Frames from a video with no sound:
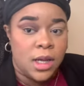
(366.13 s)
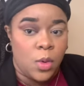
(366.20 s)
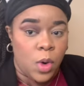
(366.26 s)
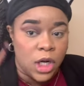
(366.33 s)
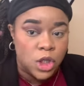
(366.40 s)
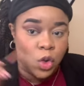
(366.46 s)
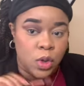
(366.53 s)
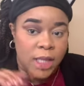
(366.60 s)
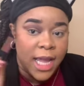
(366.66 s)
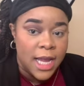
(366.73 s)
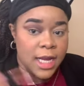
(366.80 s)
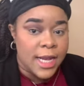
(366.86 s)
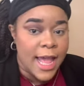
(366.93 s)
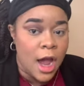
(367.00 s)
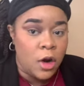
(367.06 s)
once you lay
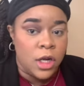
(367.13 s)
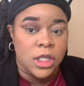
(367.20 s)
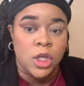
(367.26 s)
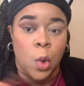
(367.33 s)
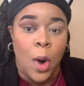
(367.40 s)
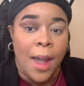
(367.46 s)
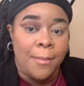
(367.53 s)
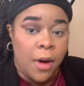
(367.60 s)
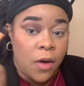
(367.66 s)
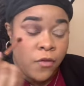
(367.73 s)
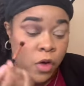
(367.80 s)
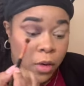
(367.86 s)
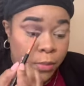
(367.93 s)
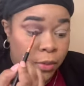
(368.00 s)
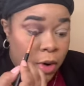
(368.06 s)
it down is to wipe
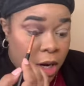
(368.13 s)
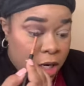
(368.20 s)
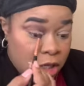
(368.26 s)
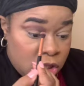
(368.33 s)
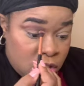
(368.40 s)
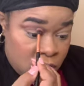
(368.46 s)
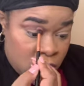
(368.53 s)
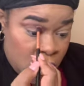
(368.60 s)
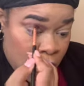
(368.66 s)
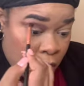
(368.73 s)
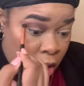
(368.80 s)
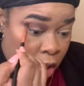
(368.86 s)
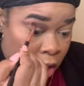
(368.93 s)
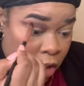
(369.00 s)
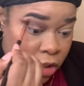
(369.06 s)
off your brush
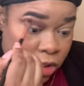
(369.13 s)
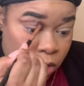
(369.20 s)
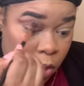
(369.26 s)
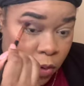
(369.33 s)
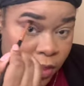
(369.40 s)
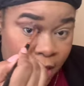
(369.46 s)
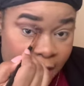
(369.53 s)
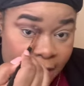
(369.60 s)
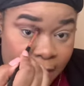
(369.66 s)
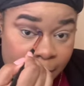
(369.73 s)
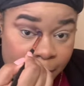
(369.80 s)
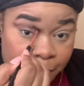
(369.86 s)
so that